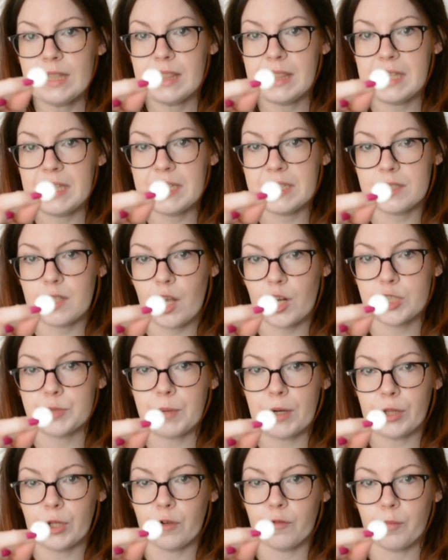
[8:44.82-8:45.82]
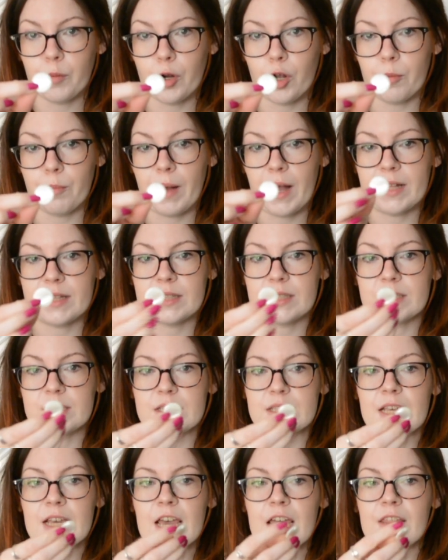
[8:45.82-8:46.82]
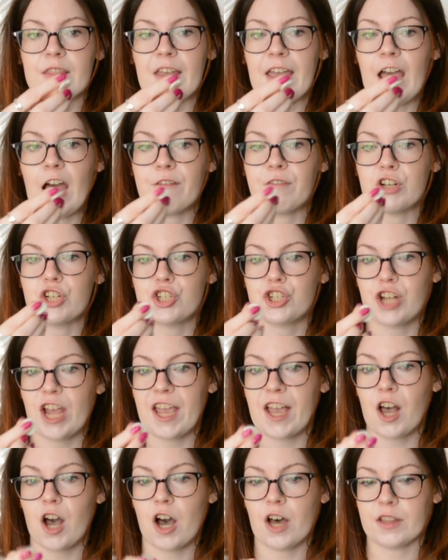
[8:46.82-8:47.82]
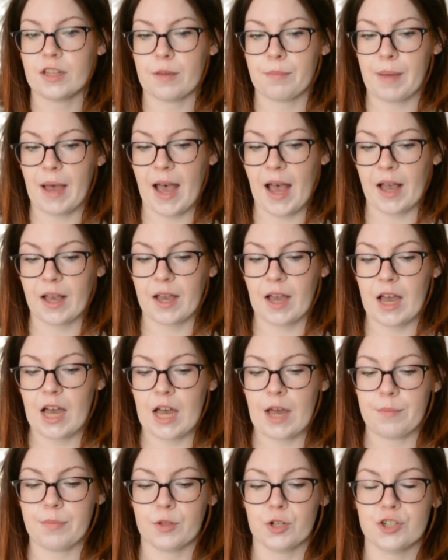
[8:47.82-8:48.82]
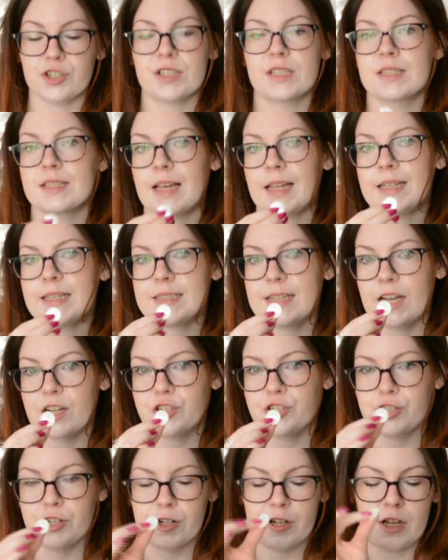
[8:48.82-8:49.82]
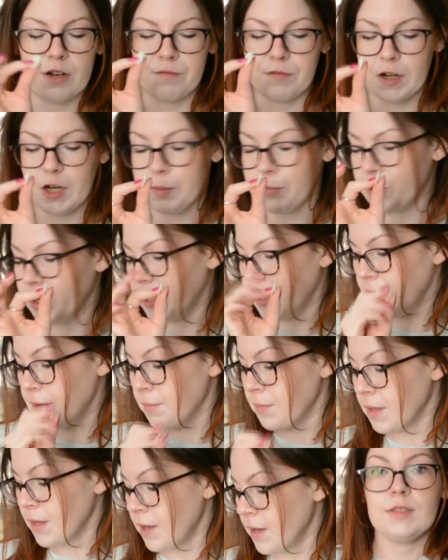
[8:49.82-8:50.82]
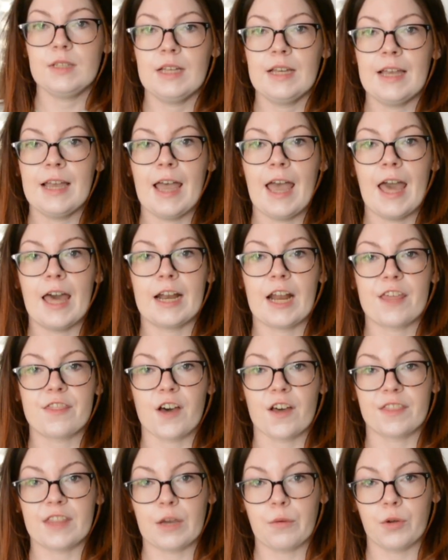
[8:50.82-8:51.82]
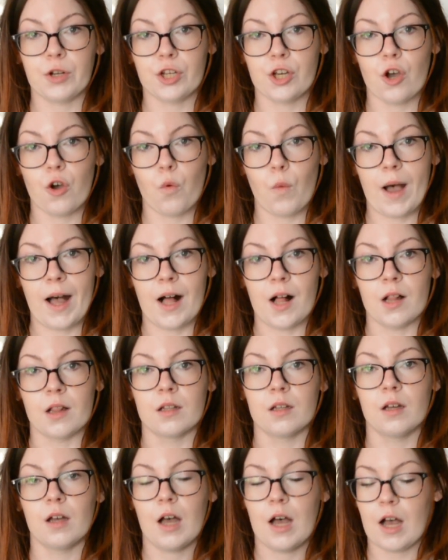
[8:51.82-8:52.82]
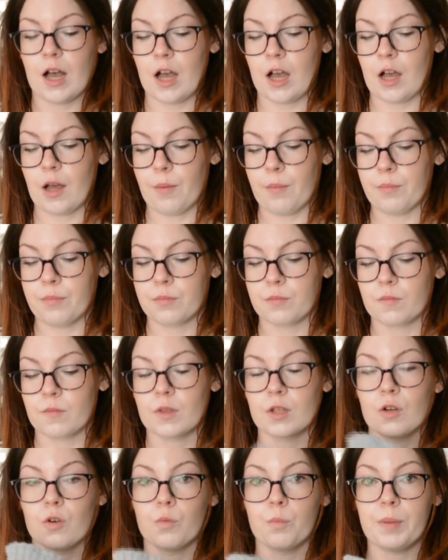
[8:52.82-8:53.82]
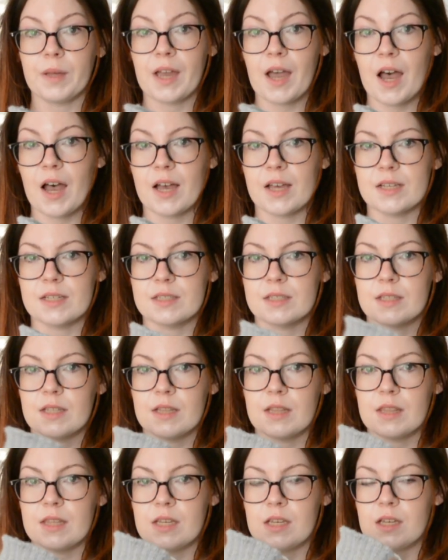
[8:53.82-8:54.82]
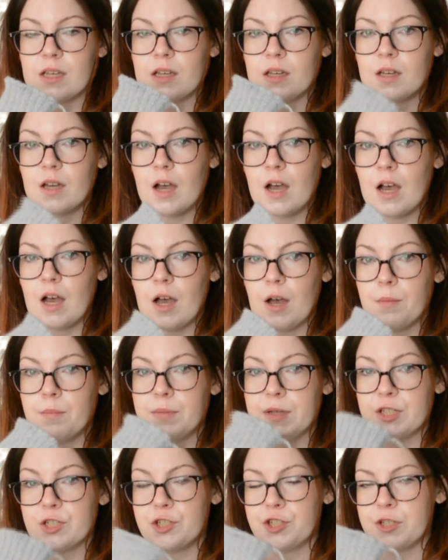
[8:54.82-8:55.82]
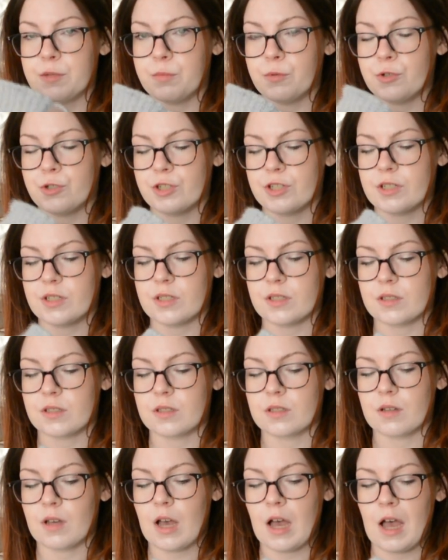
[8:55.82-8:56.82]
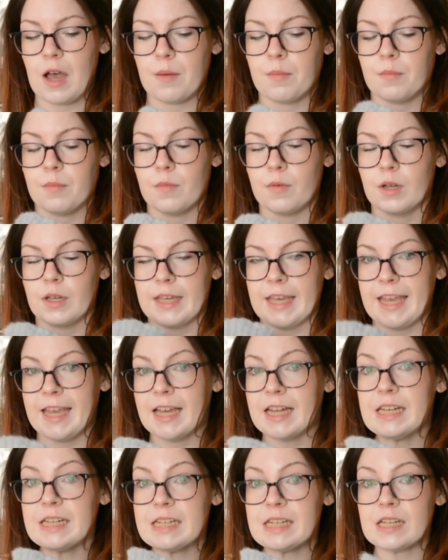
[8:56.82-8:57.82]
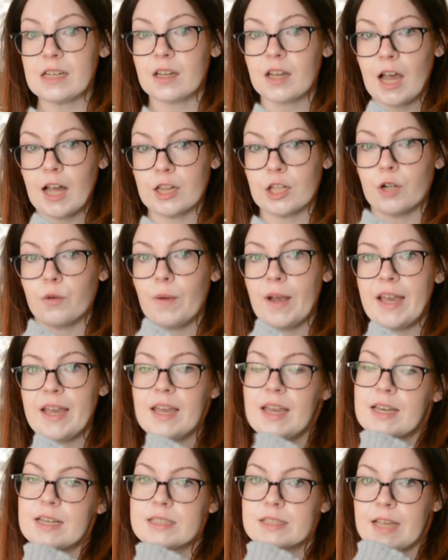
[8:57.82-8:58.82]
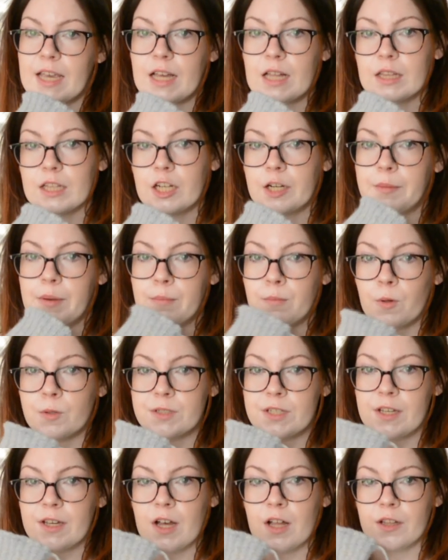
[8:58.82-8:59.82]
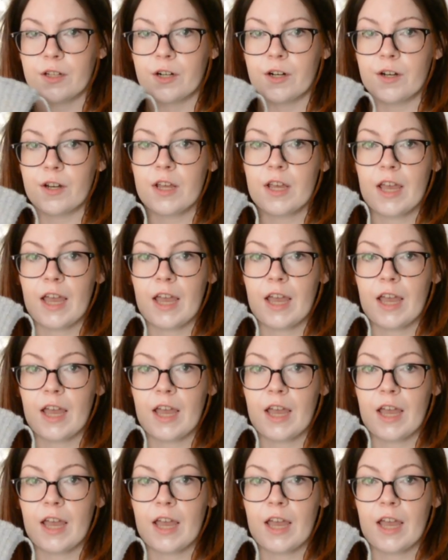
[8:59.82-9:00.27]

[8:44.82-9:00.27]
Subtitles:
these large mother of pearl buttons. They have a shank on the back. They're just slightly textured and very pretty, and I thought they would go well because the BGC Bouche's candy colorway is like a little bit multicolored